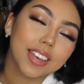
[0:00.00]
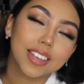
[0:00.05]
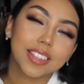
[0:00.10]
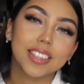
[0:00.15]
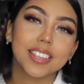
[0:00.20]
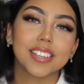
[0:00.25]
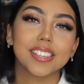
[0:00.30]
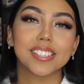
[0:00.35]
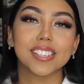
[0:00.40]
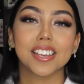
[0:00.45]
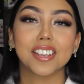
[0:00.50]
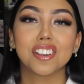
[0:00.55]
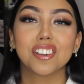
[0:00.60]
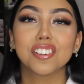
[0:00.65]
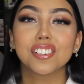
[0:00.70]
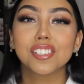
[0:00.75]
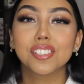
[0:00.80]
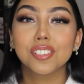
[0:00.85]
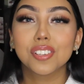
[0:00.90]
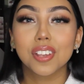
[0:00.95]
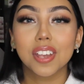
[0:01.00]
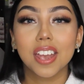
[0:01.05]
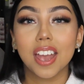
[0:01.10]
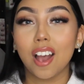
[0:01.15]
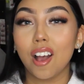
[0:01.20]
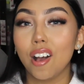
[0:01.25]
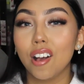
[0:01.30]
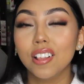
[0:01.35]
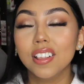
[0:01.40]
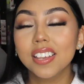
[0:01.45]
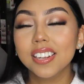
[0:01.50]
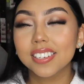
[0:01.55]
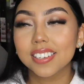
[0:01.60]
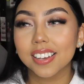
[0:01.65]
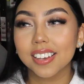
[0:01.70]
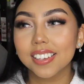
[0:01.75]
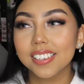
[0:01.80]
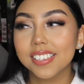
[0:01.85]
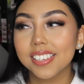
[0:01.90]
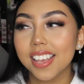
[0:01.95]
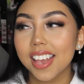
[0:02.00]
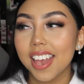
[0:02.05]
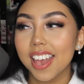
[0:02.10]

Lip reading: this, like you're all it does